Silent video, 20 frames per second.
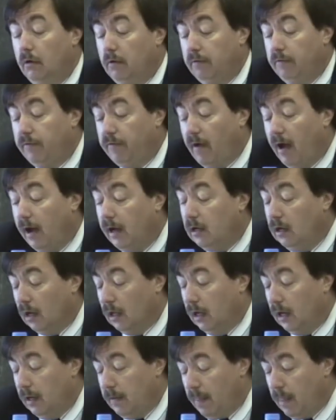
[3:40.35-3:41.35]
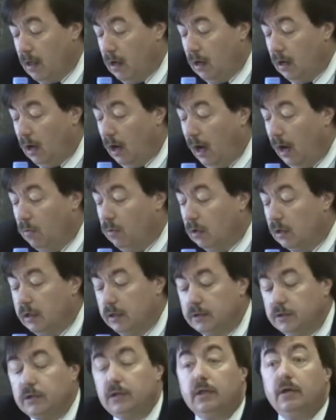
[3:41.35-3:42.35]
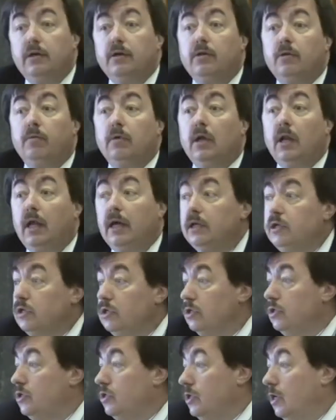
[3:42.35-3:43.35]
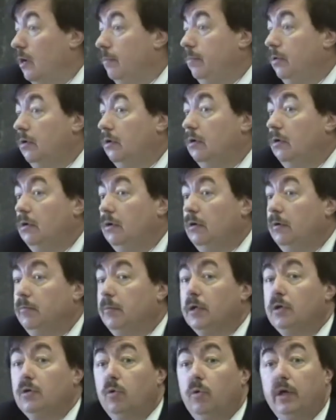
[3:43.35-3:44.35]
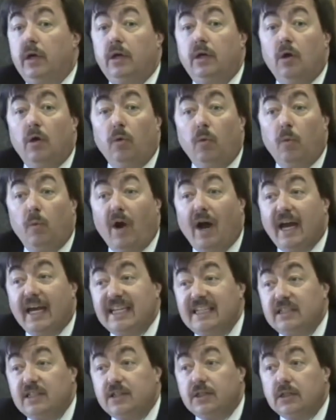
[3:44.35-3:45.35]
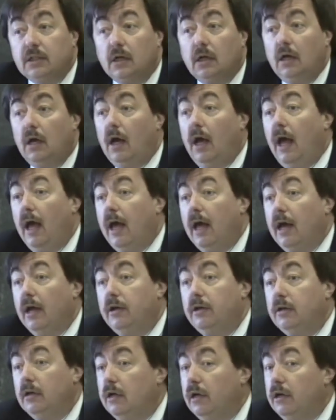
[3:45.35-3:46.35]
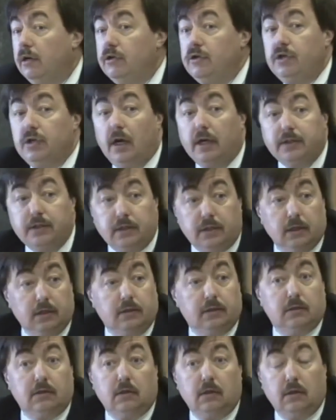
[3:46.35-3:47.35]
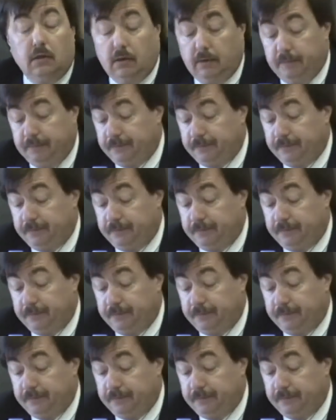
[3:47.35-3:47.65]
Finally, I will consider the relationship between rights and justice.